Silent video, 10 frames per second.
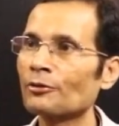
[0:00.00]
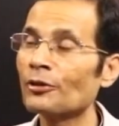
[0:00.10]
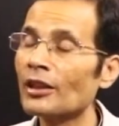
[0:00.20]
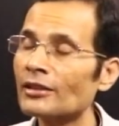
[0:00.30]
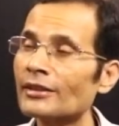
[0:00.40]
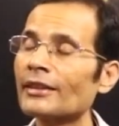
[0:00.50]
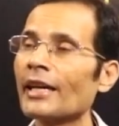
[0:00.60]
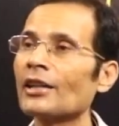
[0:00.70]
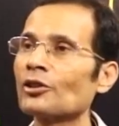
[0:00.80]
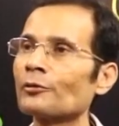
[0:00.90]
First
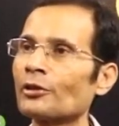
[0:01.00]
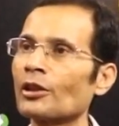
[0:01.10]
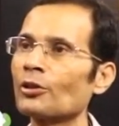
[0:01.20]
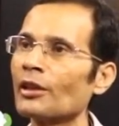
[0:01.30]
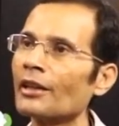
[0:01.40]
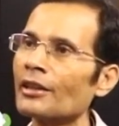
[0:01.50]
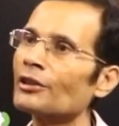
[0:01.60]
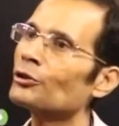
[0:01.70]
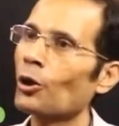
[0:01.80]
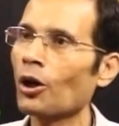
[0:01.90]
stage of
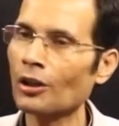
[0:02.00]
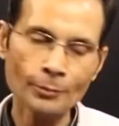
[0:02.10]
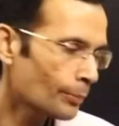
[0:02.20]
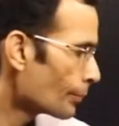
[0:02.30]
circulatory shock.